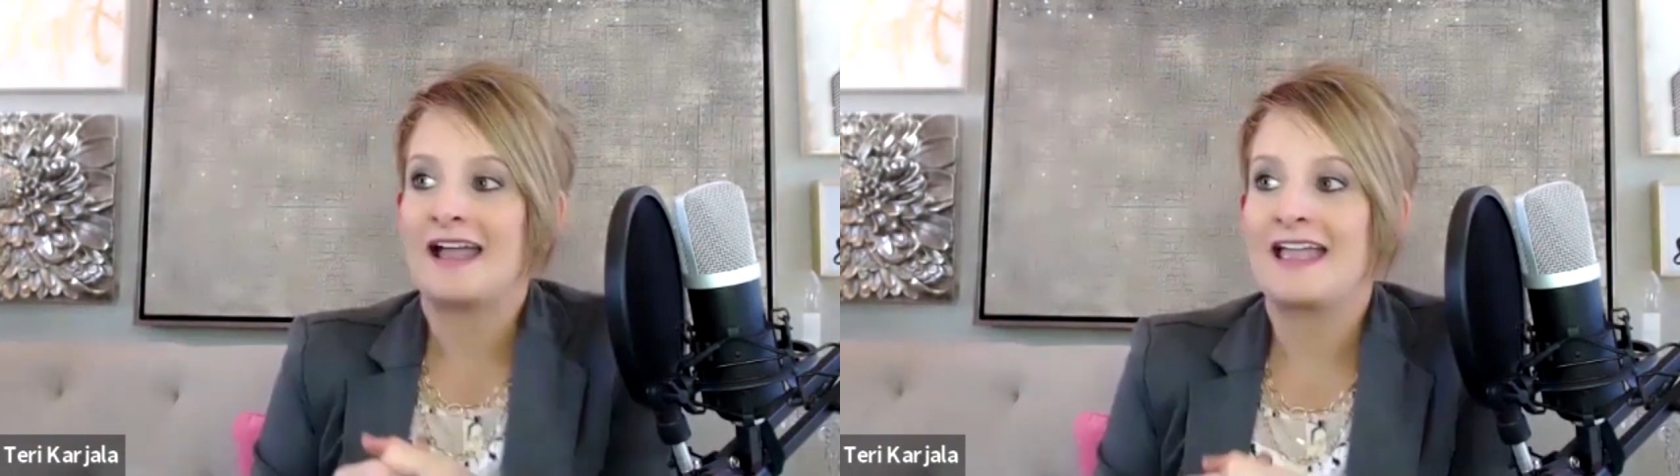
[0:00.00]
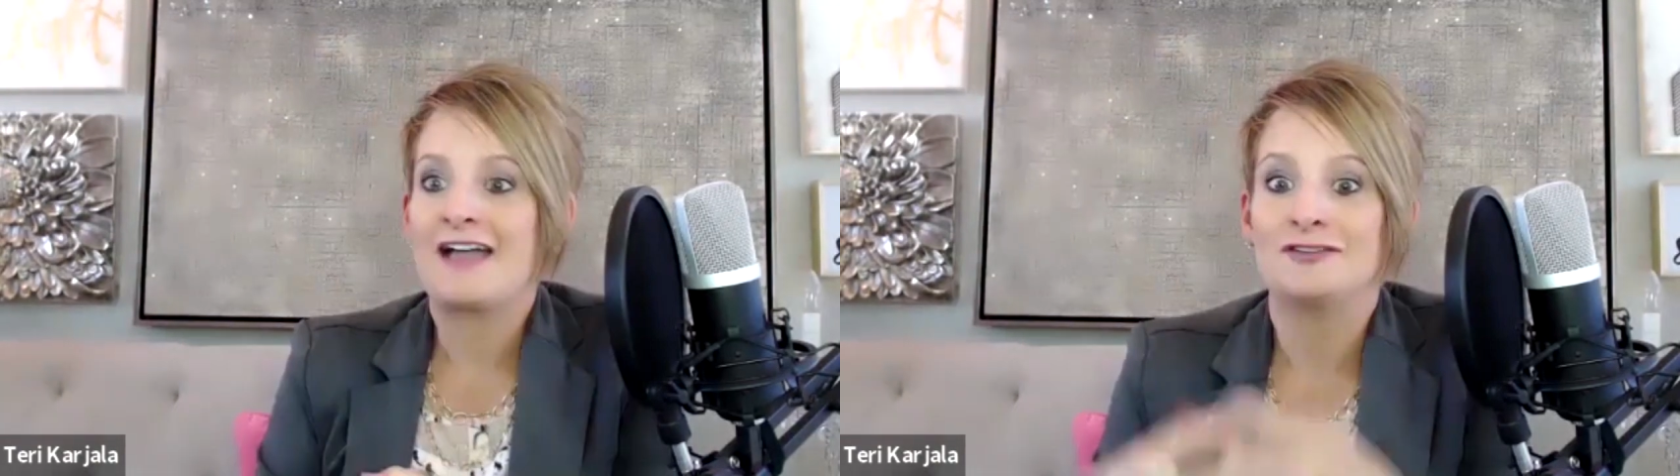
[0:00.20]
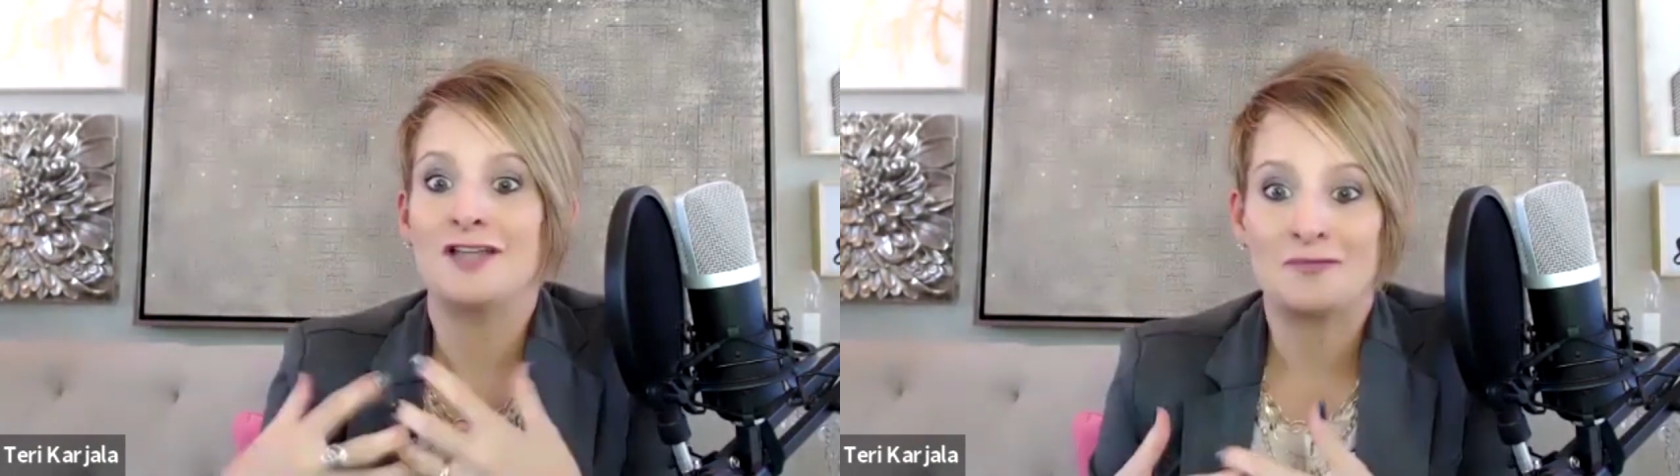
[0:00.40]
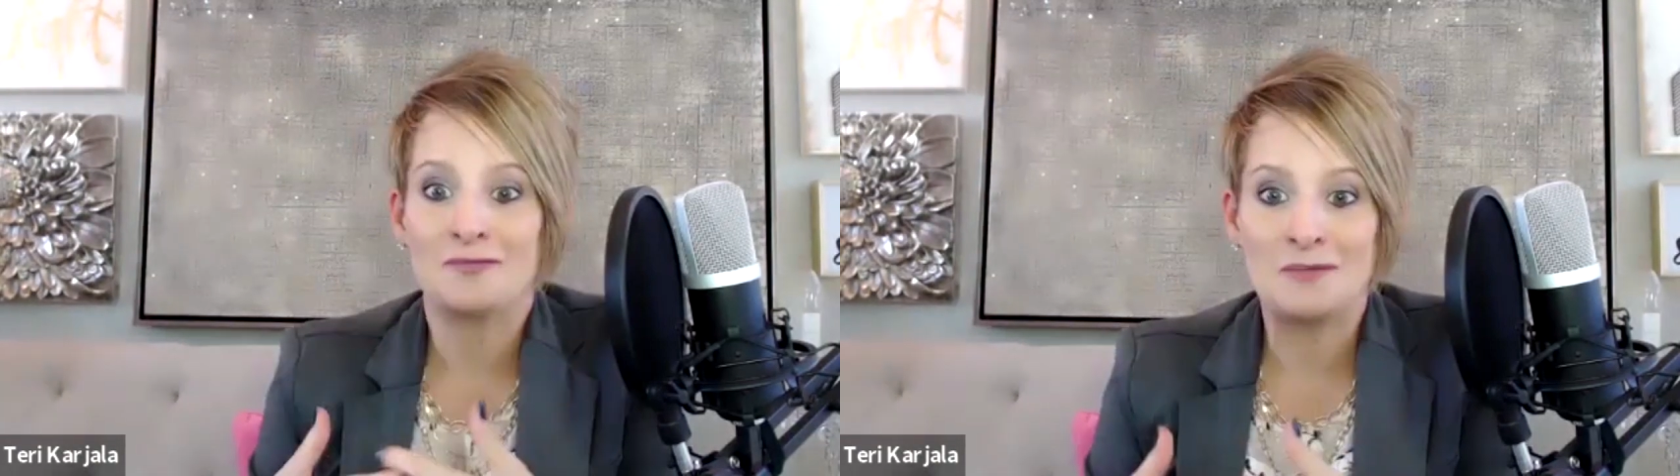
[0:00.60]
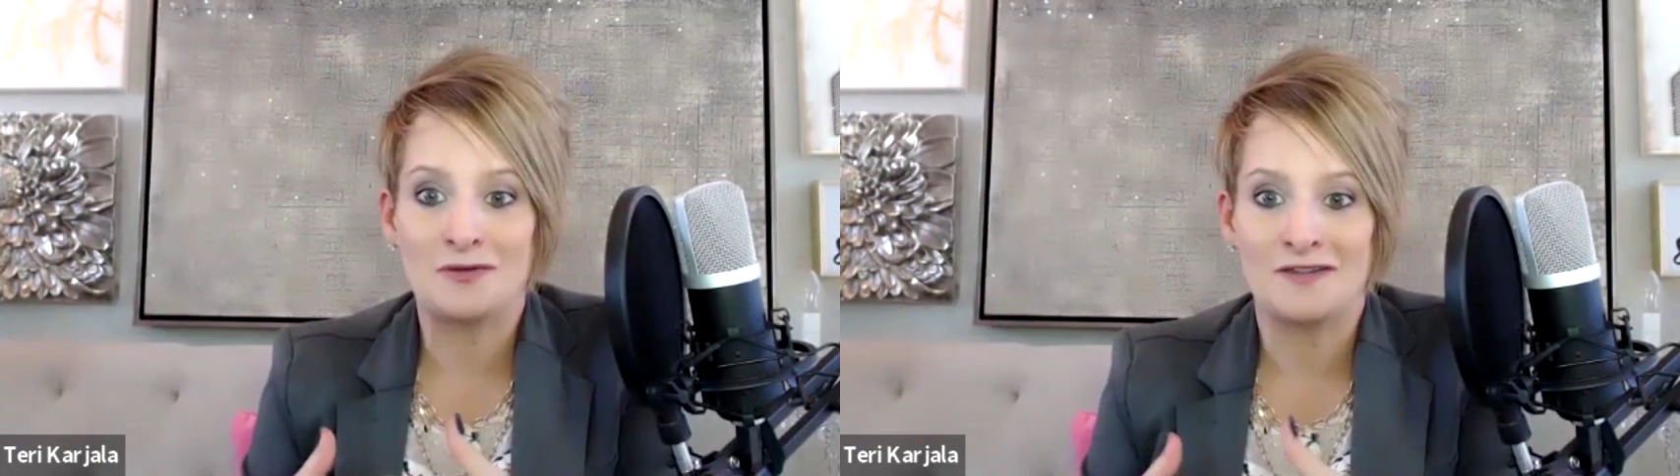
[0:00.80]
i have a lot of
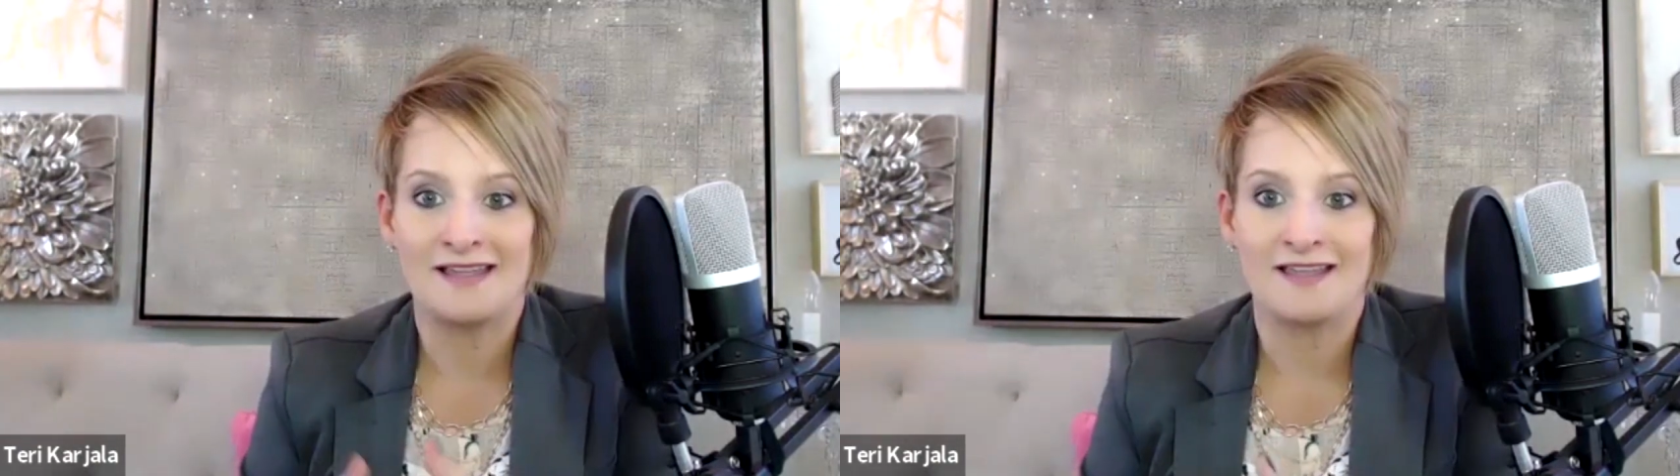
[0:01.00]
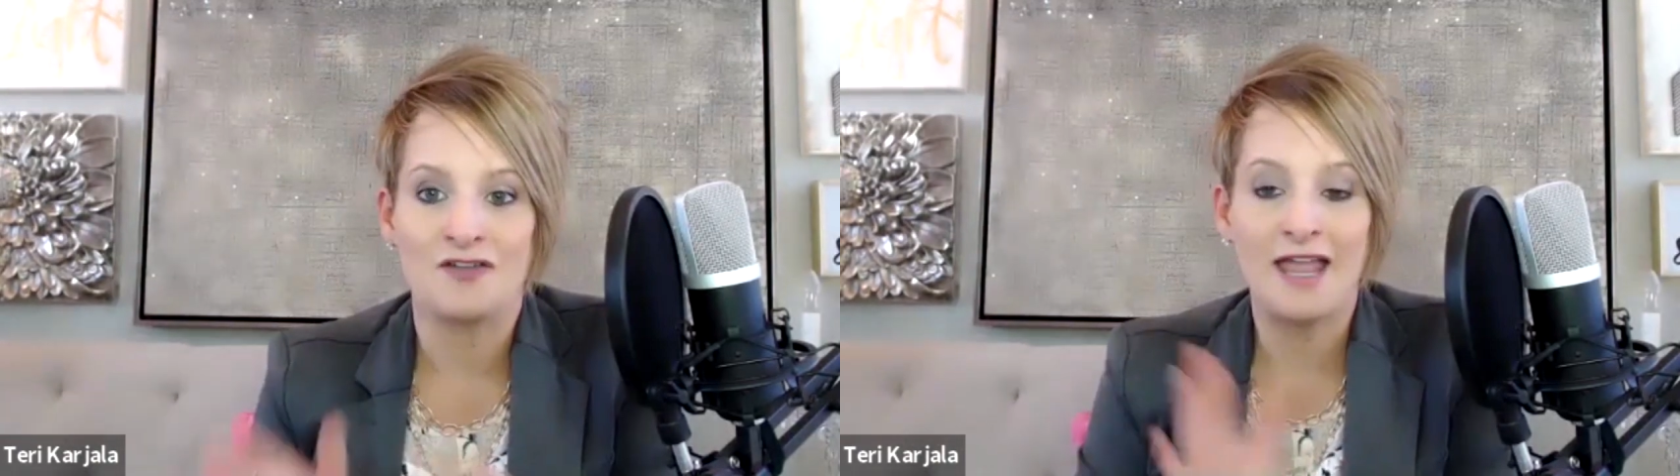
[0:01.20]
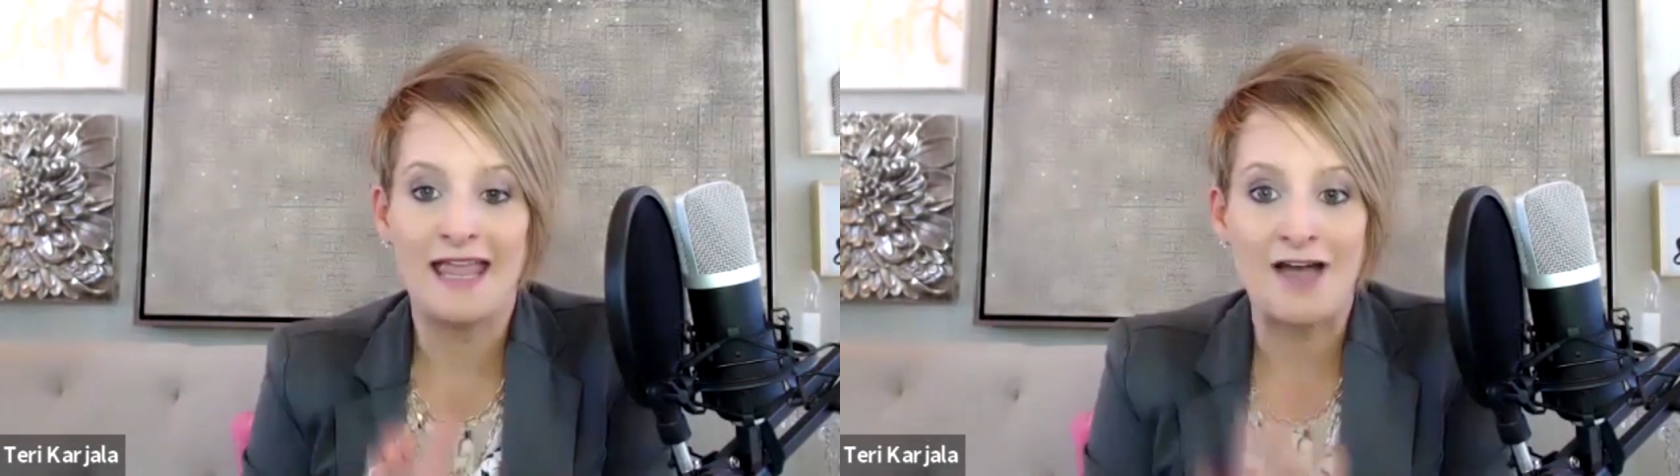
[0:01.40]
people that saying okay